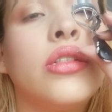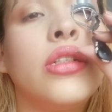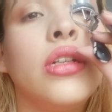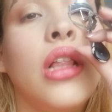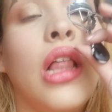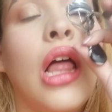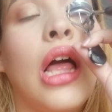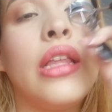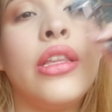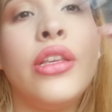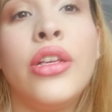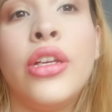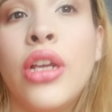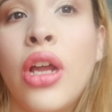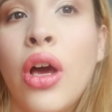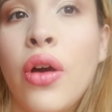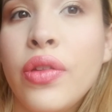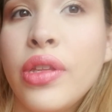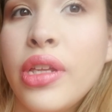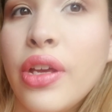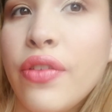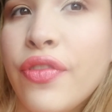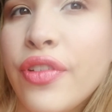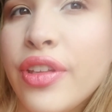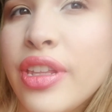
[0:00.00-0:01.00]
to let you know,
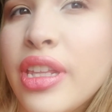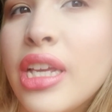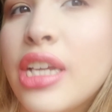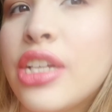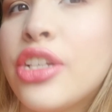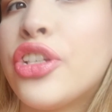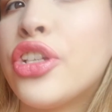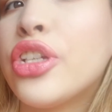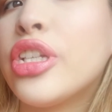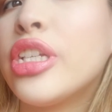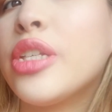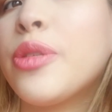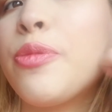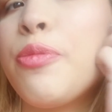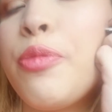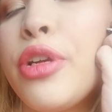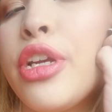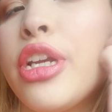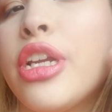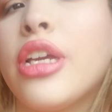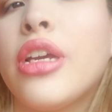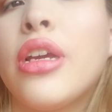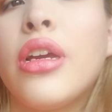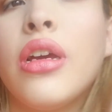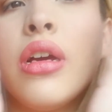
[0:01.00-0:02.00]
the foundation is
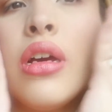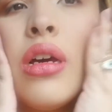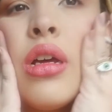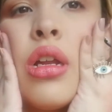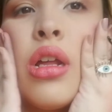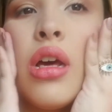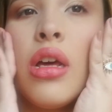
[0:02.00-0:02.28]
pretty good.